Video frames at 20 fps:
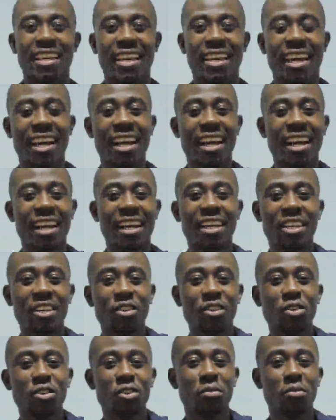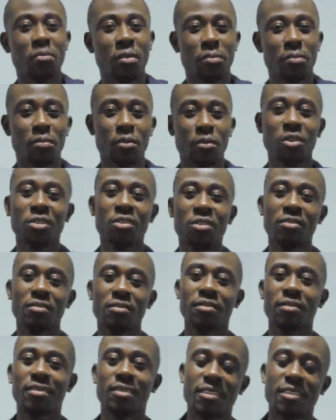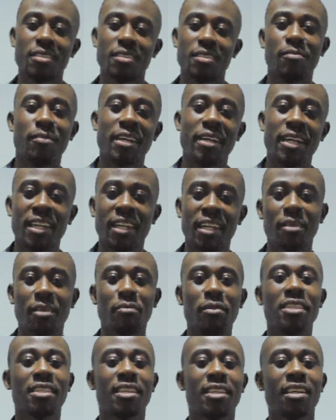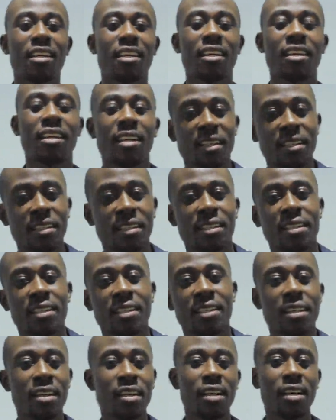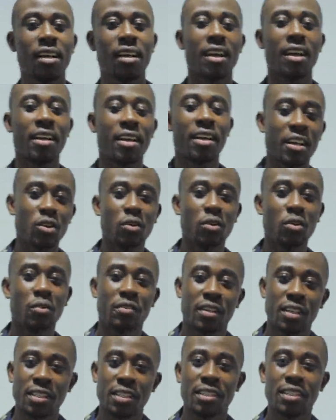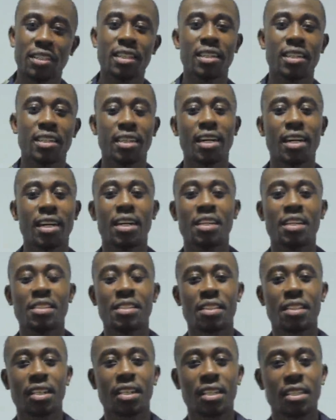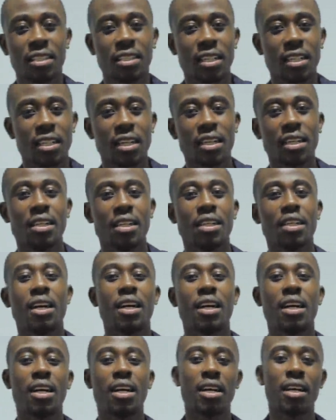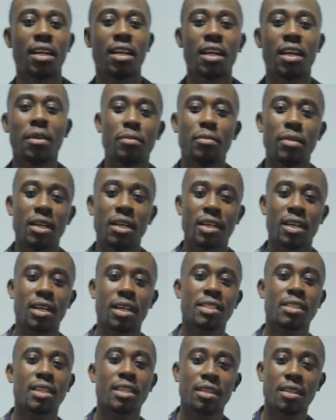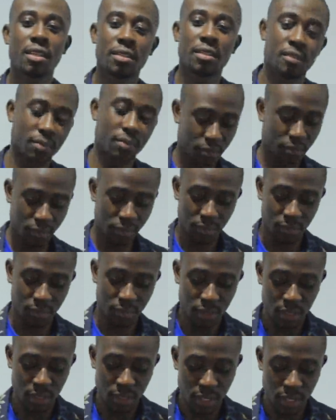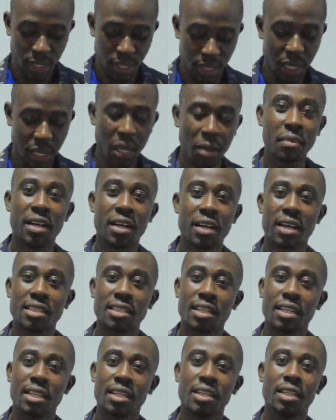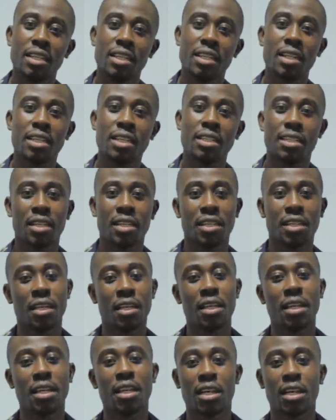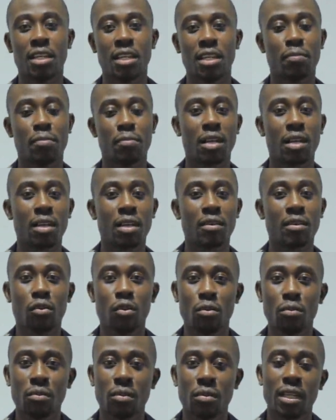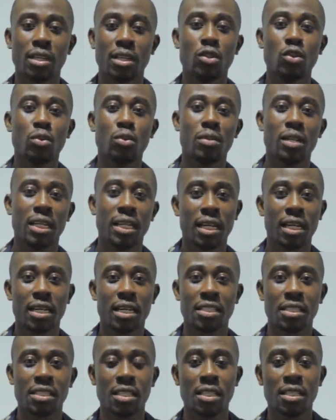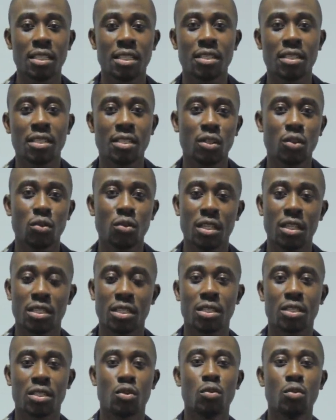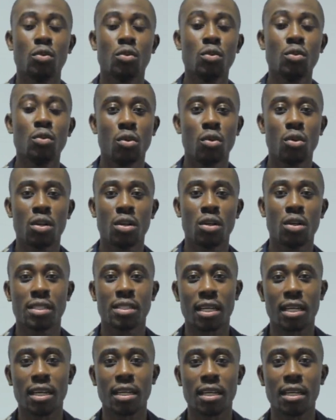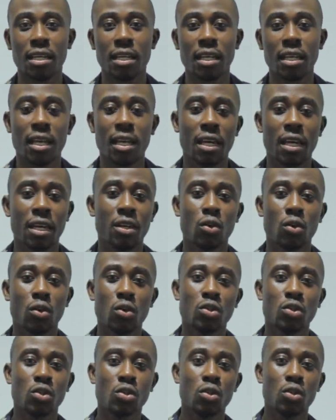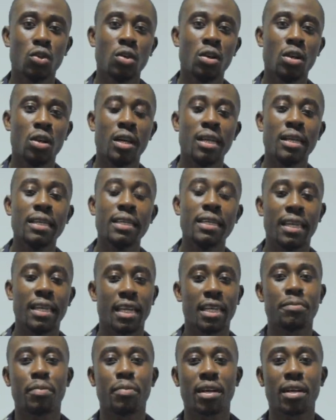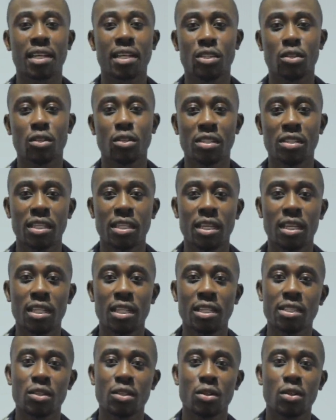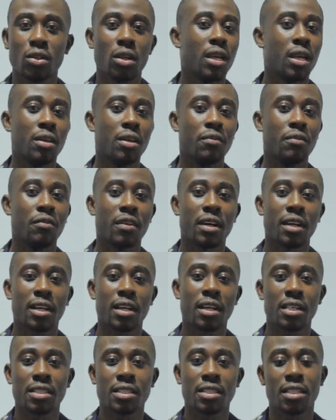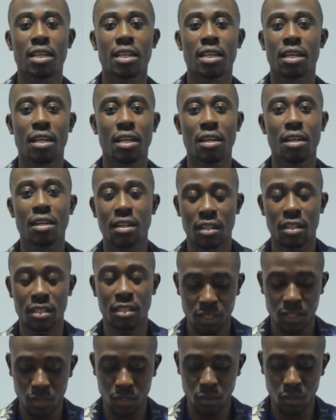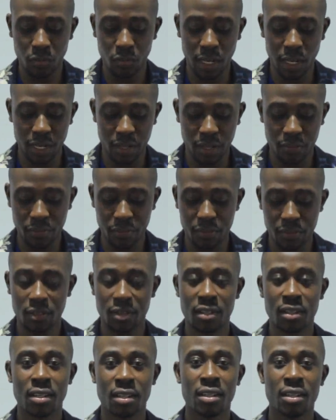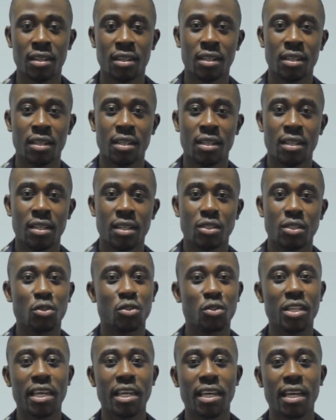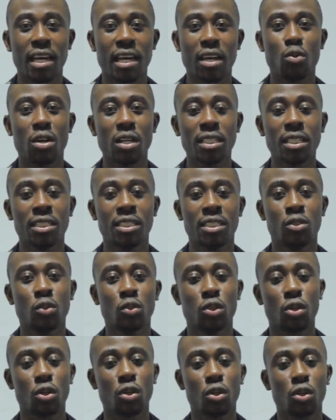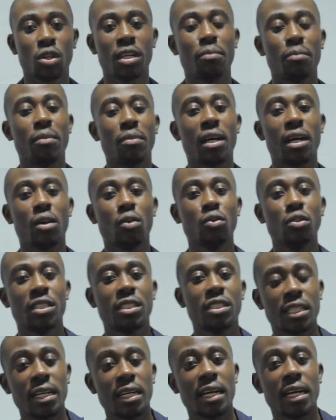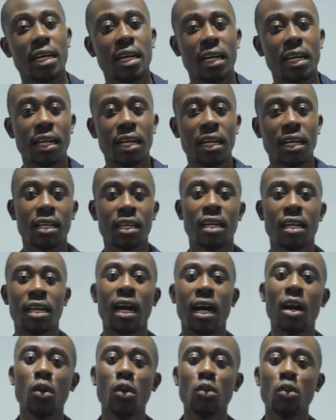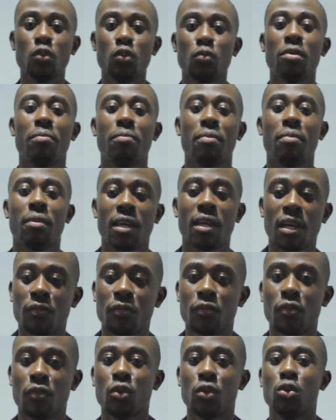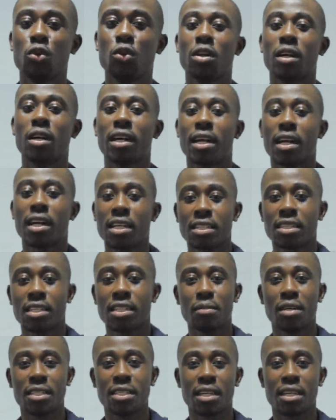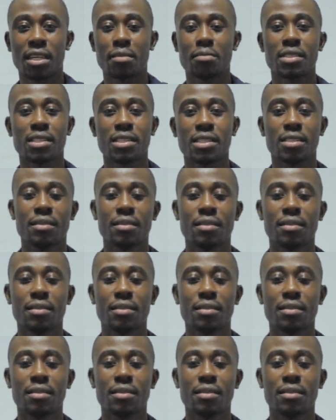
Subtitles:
Hi, good people. My name is Aringo Frederick, an instructor in M-Darasa. M-Darasa ideally is an e-learning platform that normally assists students to study and also get practical skills in various areas of life. So today I want to talk about how to prepare for your KASNEB exams.